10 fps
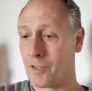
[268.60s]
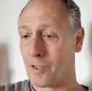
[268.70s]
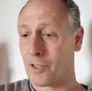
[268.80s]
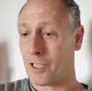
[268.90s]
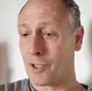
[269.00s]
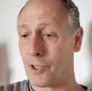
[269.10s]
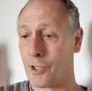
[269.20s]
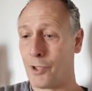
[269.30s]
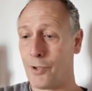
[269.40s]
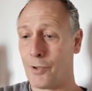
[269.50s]
such a
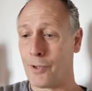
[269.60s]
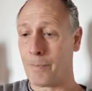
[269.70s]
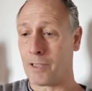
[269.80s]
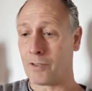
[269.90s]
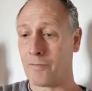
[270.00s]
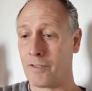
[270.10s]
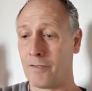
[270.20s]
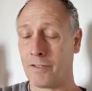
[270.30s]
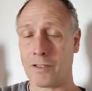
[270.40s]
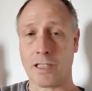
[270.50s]
huge amount of
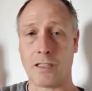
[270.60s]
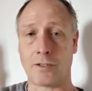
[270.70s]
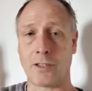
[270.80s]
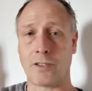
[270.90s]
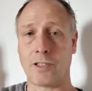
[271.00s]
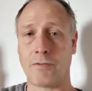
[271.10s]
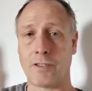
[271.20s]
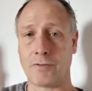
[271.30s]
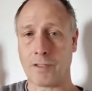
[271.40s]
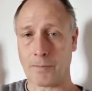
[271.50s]
different cultures,
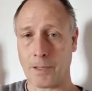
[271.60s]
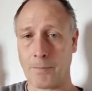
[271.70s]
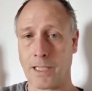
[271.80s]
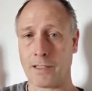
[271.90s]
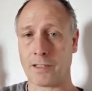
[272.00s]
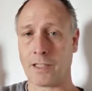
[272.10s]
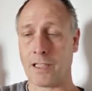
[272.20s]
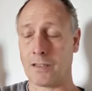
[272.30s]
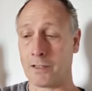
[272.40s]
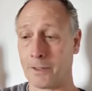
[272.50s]
different rugby playing
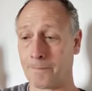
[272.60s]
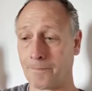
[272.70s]
styles,